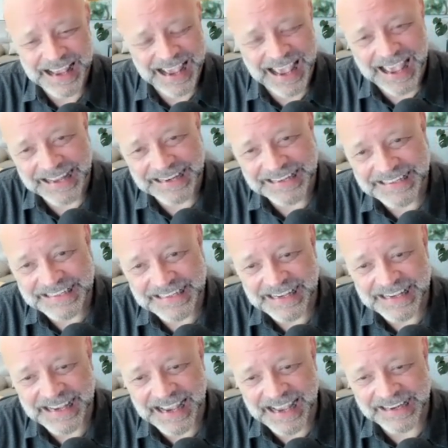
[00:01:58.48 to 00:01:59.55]
and
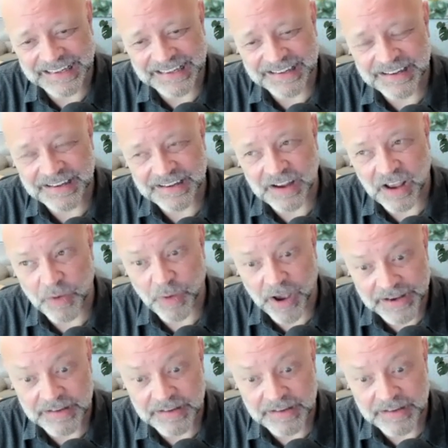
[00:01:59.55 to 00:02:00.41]
uh, and I, I,